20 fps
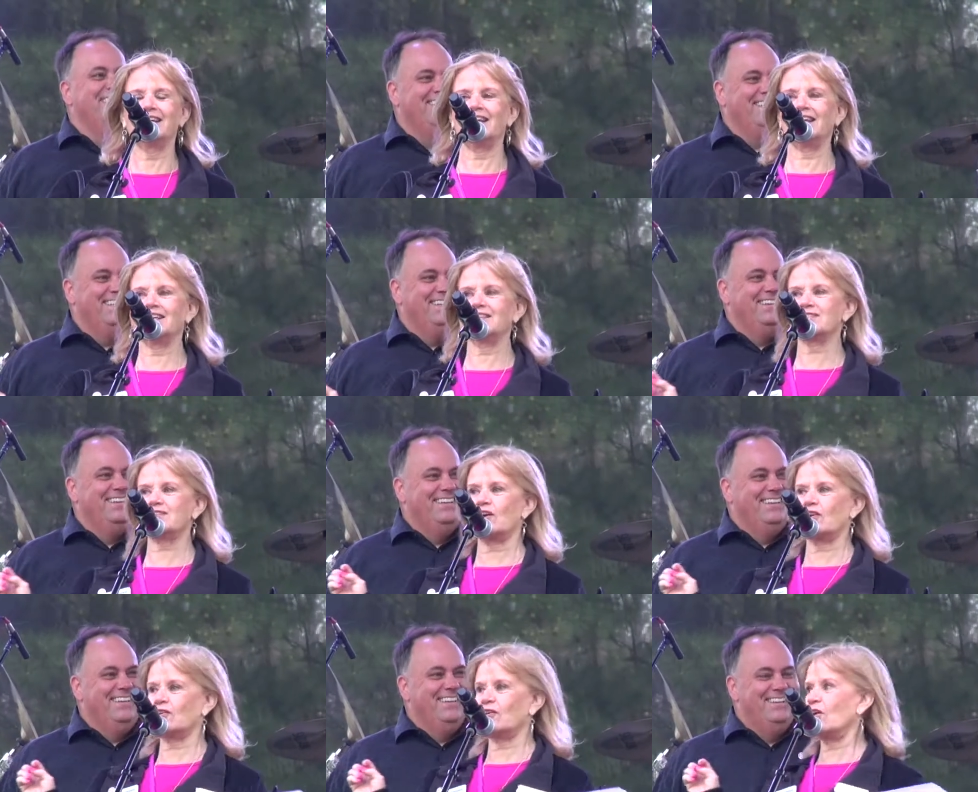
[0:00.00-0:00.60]

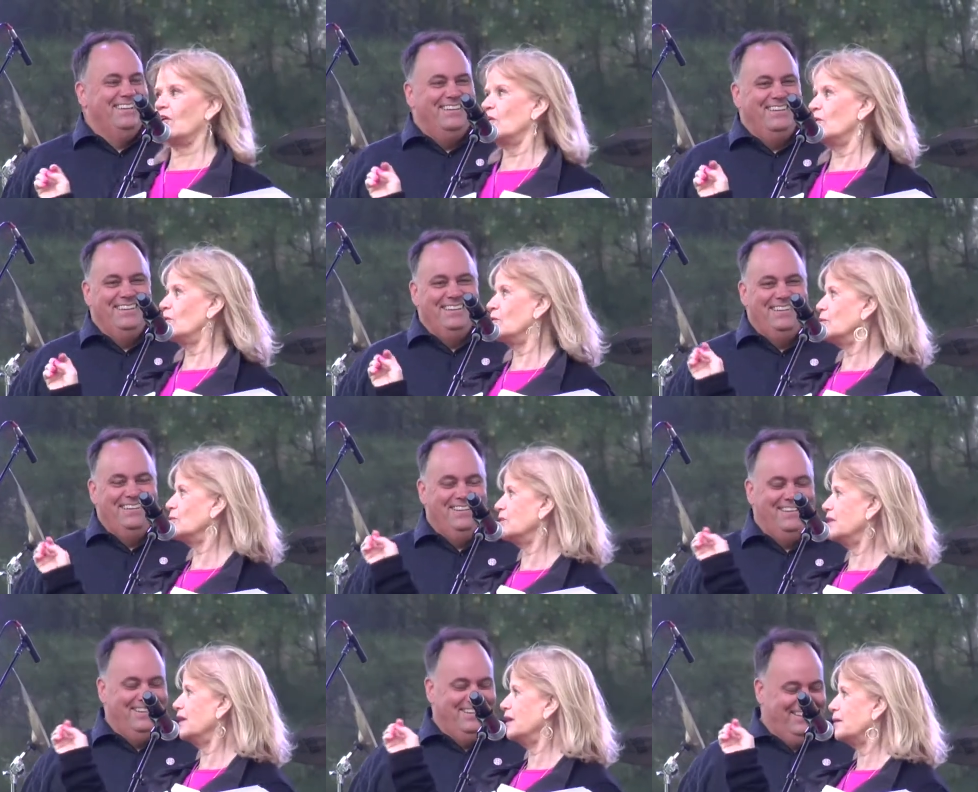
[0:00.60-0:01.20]
Speaker 1: He is our
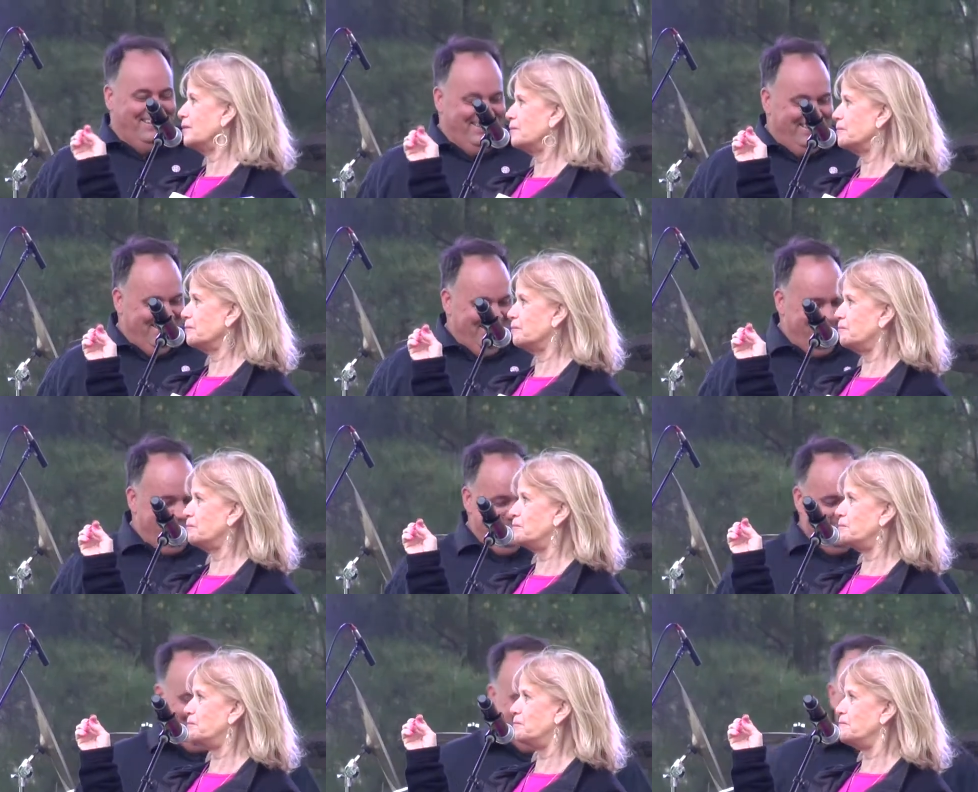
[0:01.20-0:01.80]
own
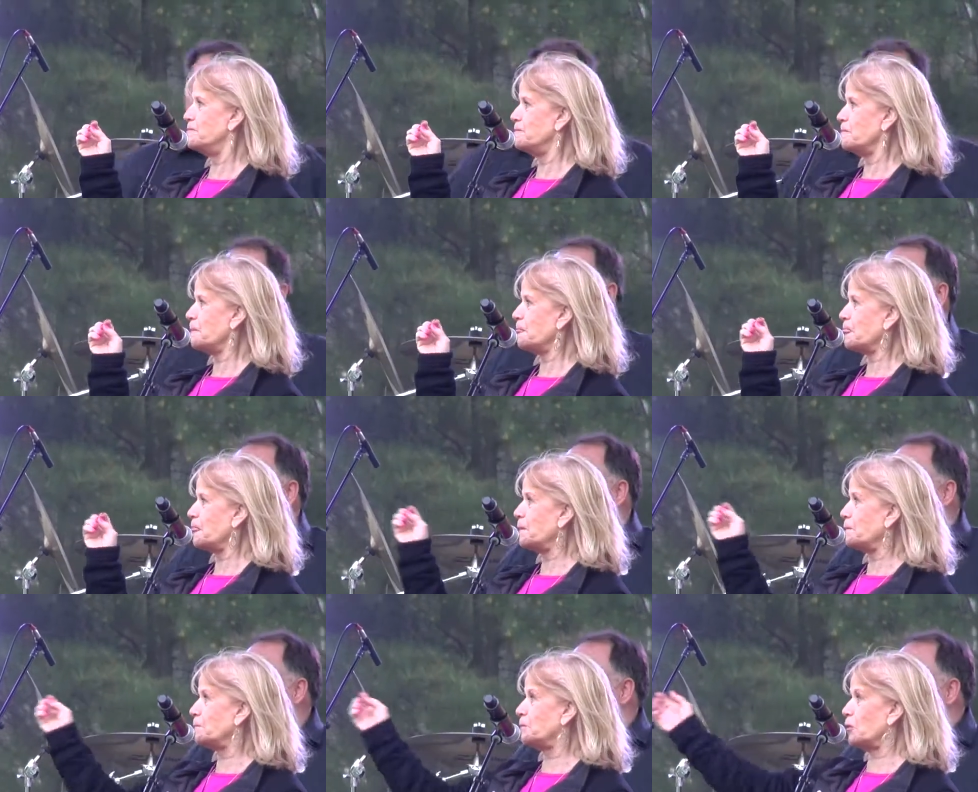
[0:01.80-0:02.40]

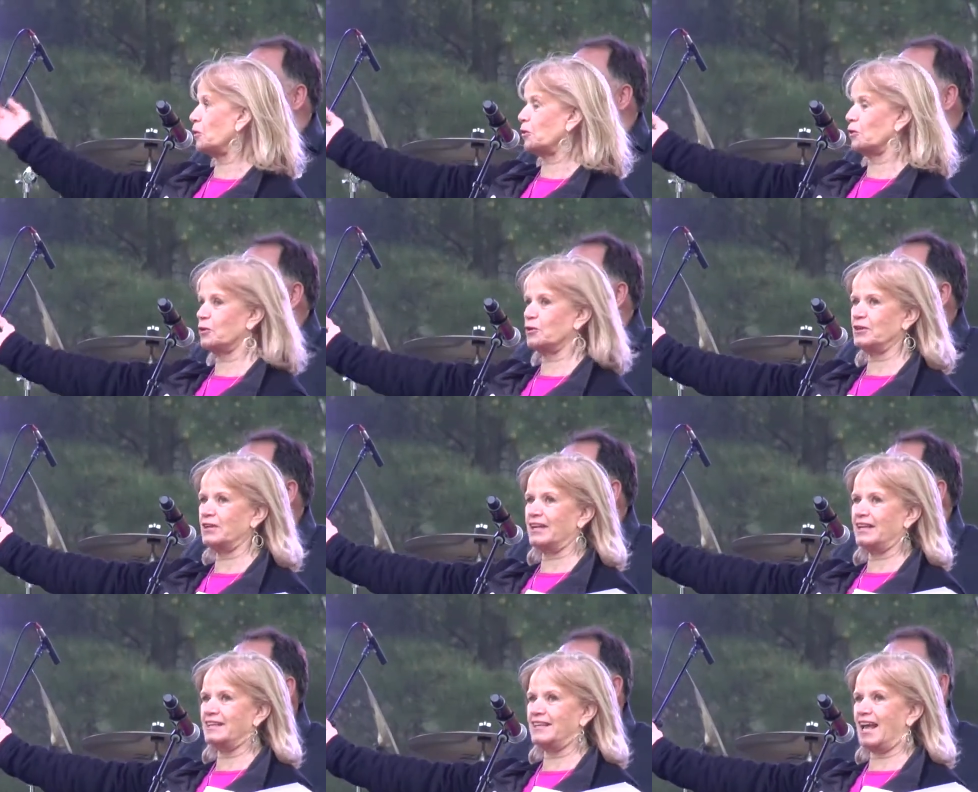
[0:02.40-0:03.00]

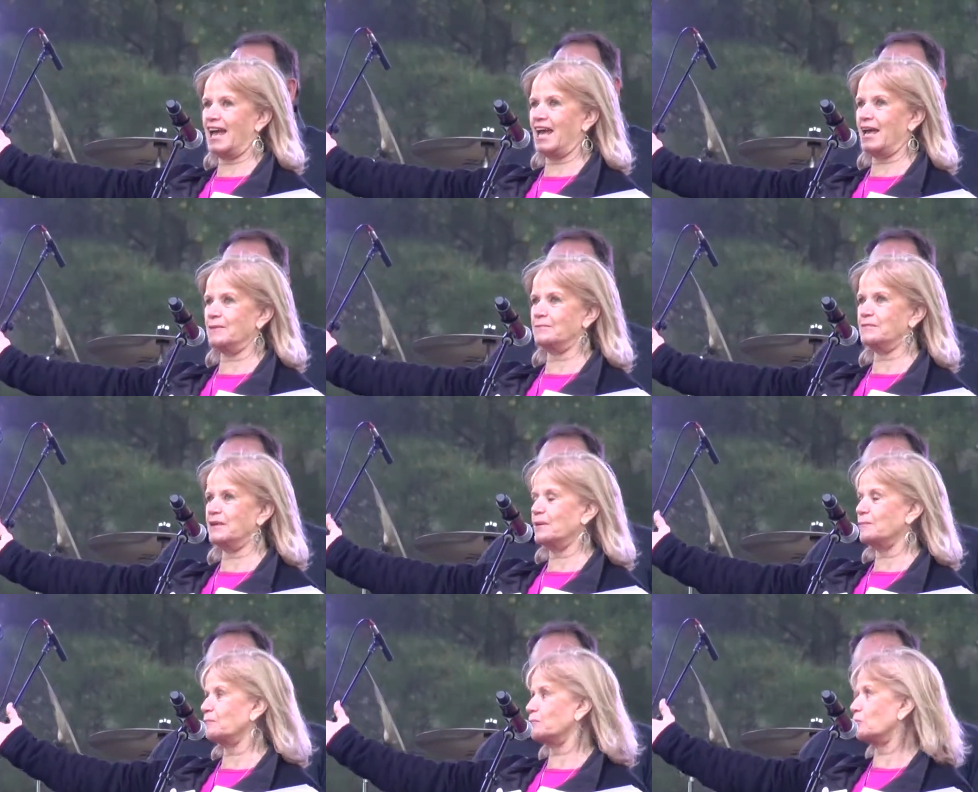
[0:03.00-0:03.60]
bird
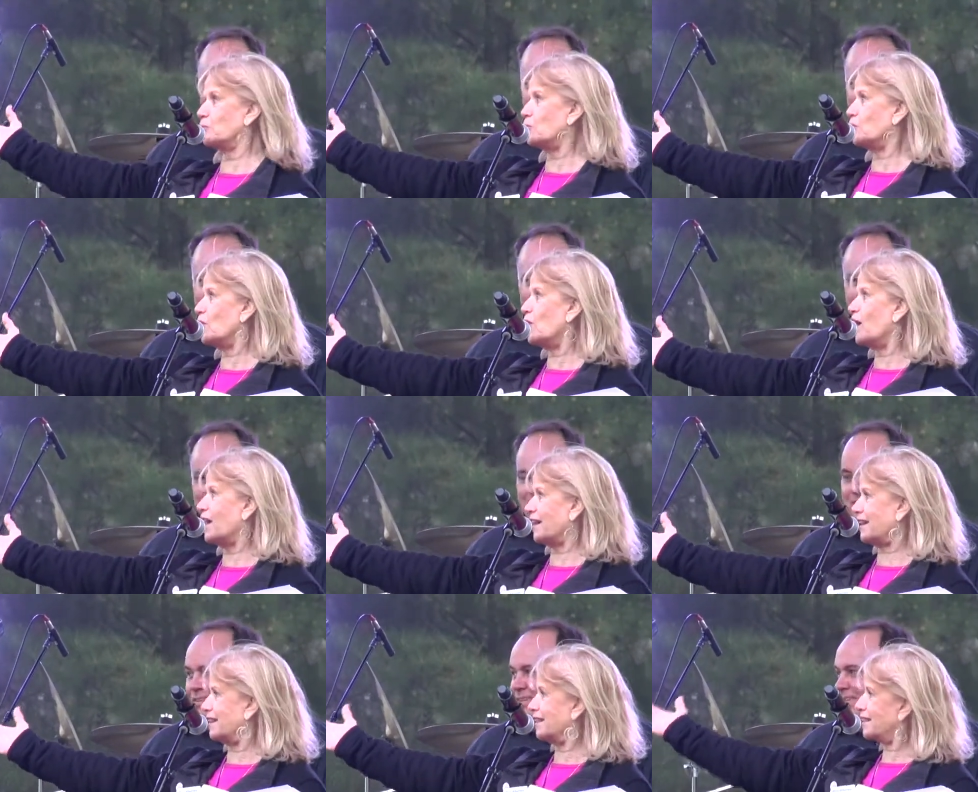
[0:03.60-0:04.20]
named
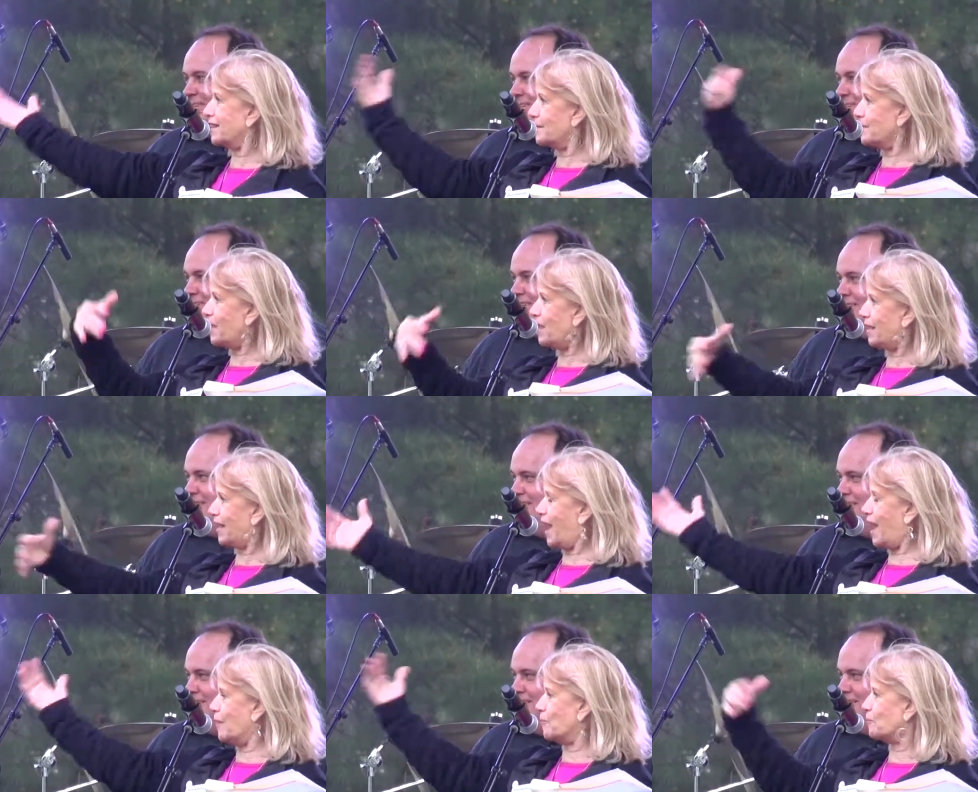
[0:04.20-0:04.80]
Brooke.
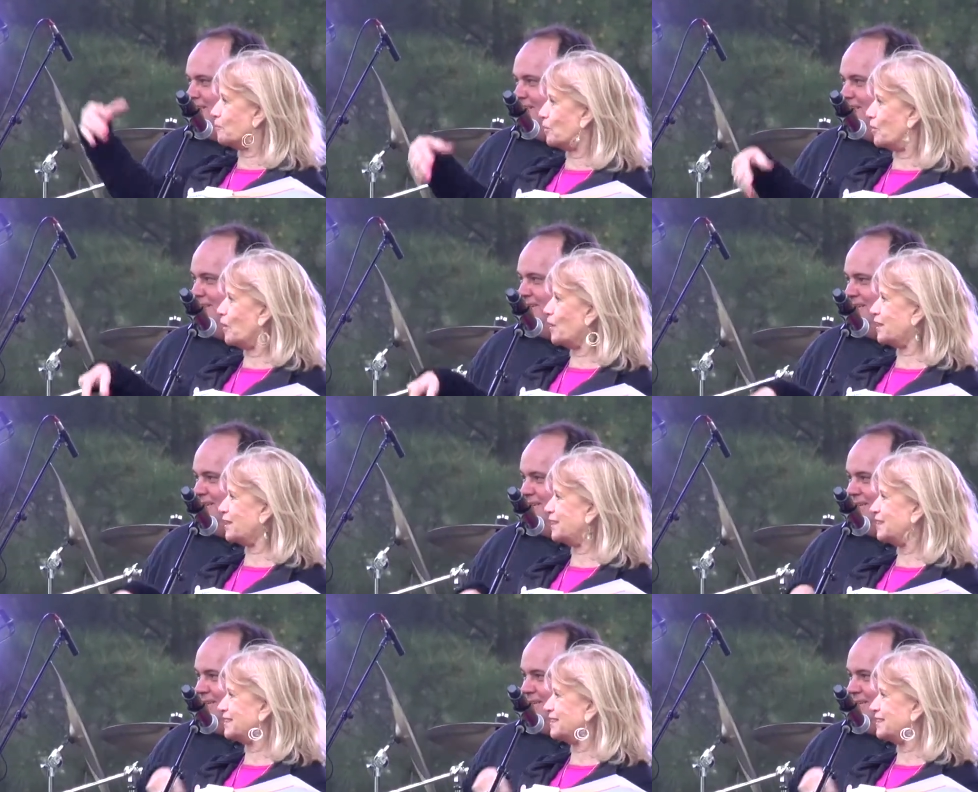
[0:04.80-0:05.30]
Come on out, Brooke.